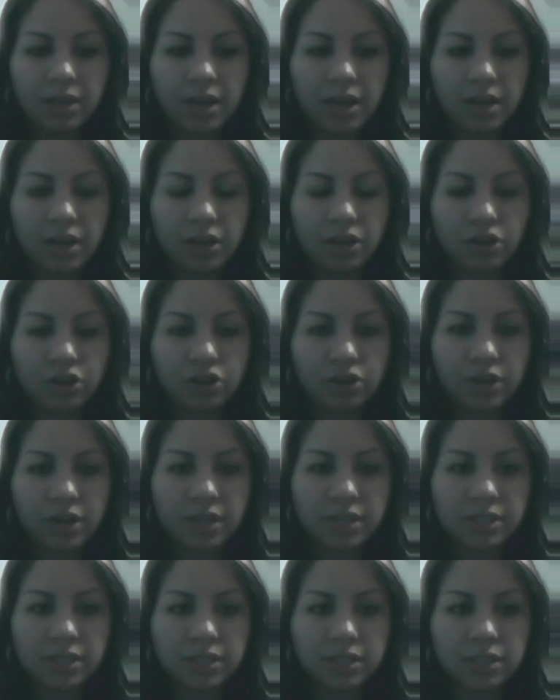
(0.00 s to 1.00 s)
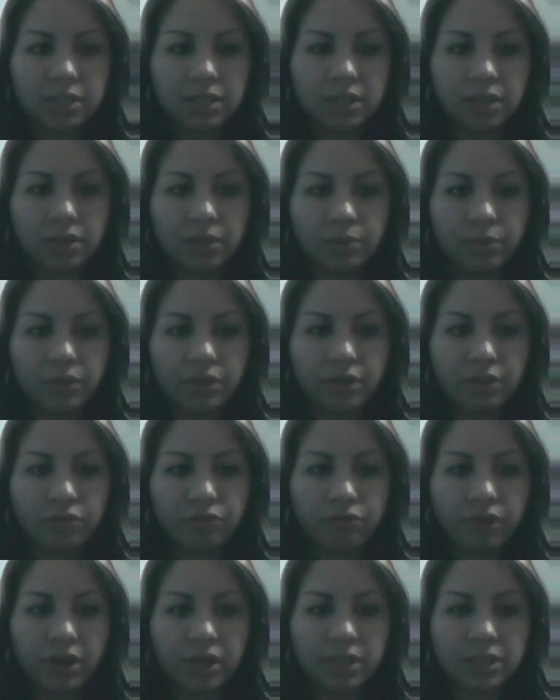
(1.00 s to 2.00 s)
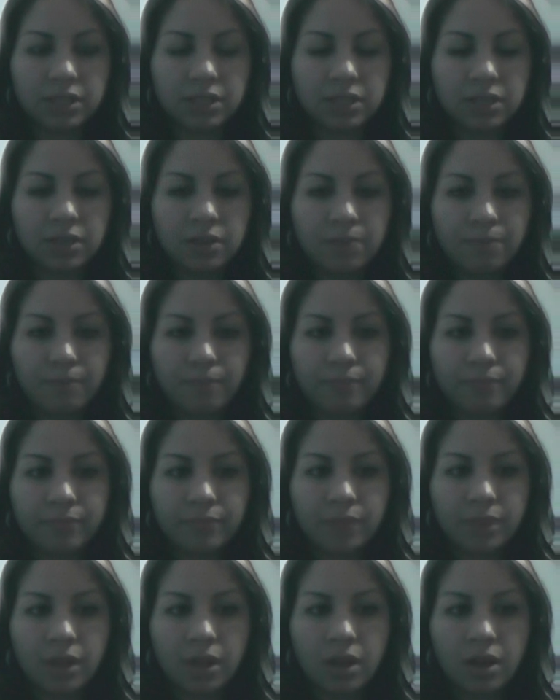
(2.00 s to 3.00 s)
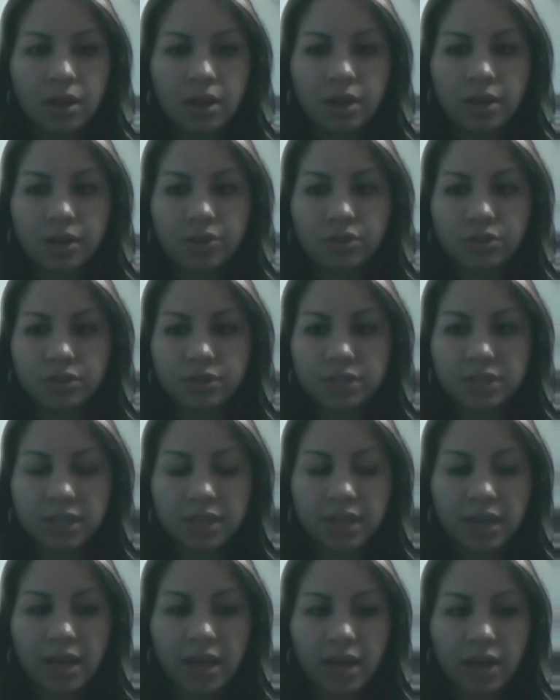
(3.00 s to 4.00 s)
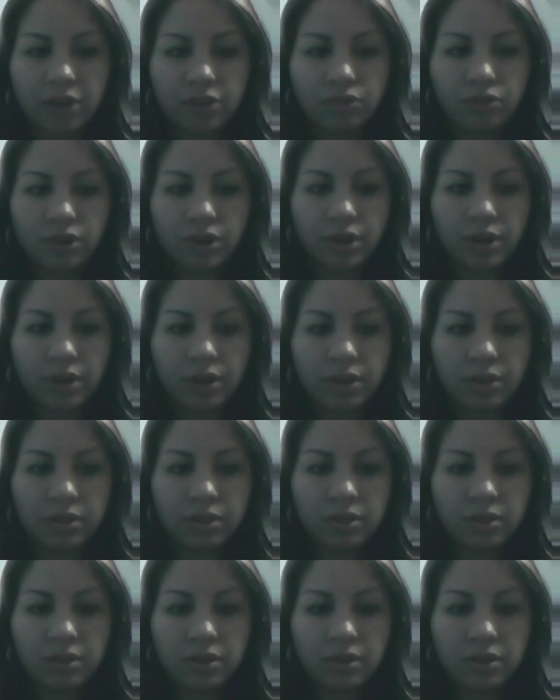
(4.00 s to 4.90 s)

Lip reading: kind of crazy when they frenzy. There's the Gangrel.